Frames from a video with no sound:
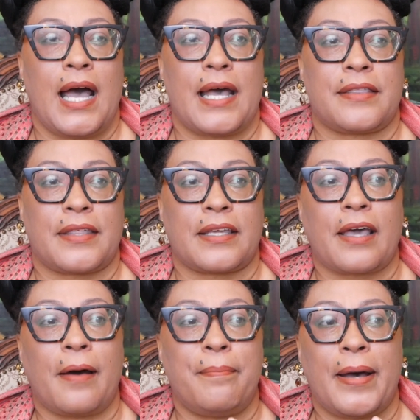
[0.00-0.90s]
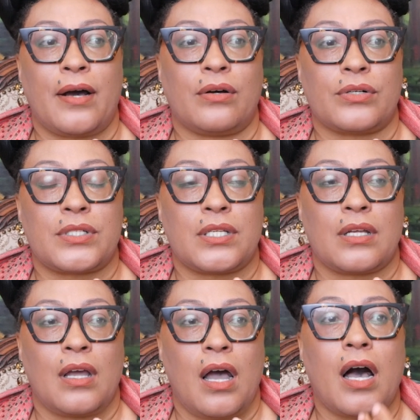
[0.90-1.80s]
I think about
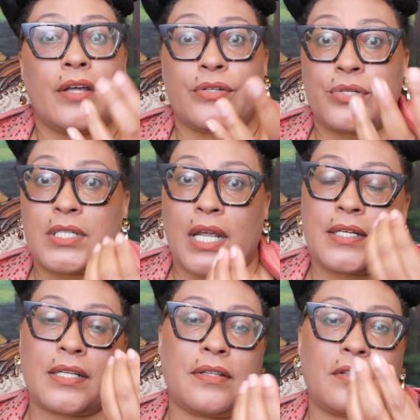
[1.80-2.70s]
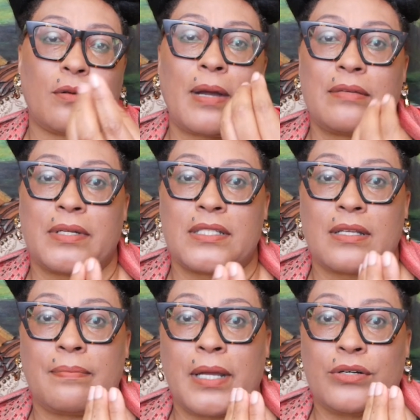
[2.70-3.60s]
understanding that there might be some